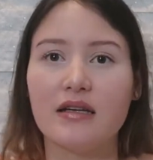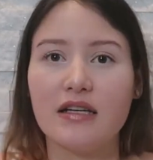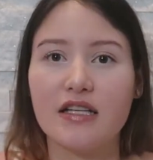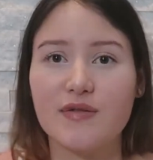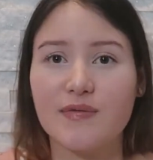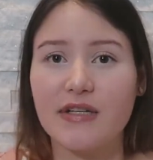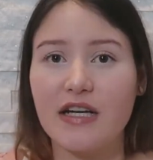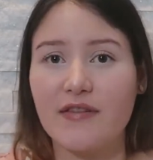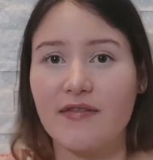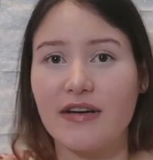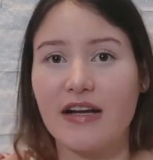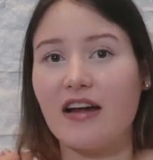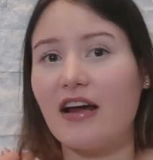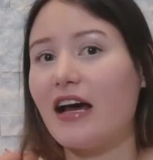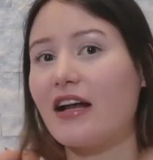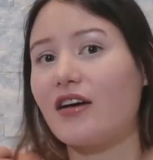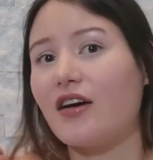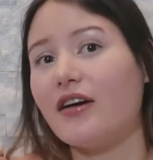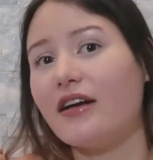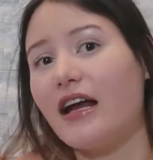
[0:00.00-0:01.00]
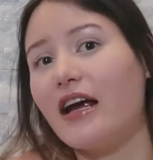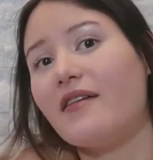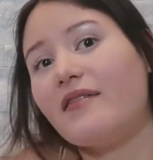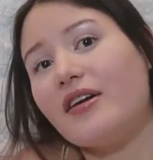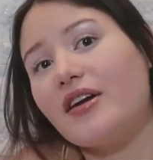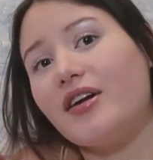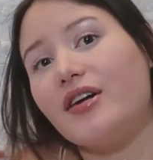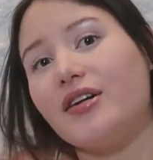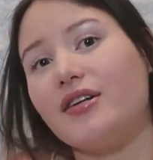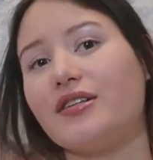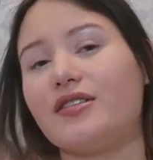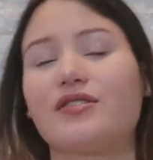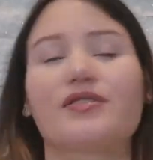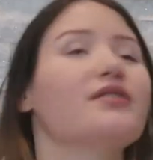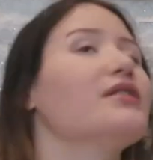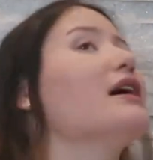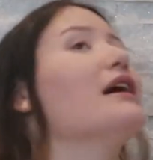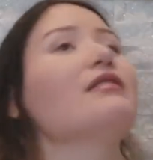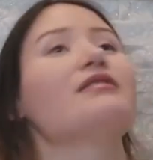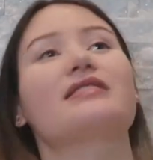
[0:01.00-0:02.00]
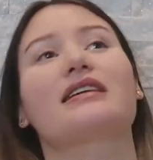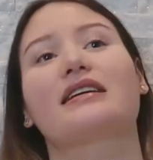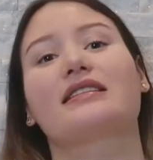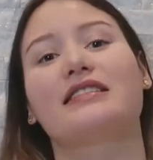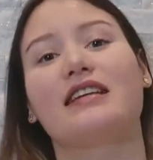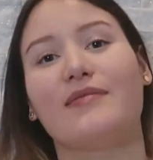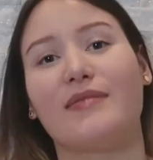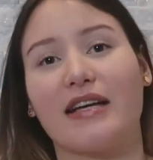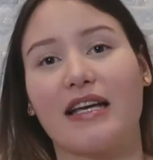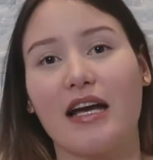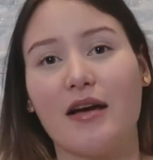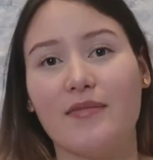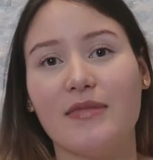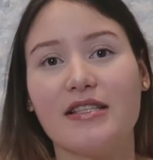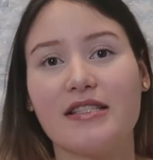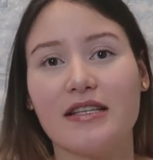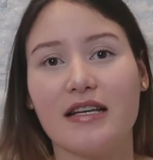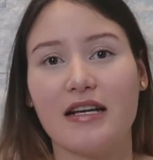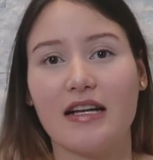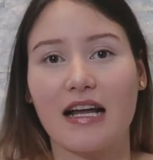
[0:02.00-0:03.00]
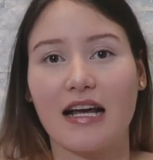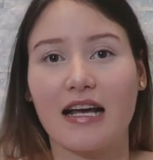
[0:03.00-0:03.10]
it's whatever, and I had gone every year, so I was like, damn, I can't miss it.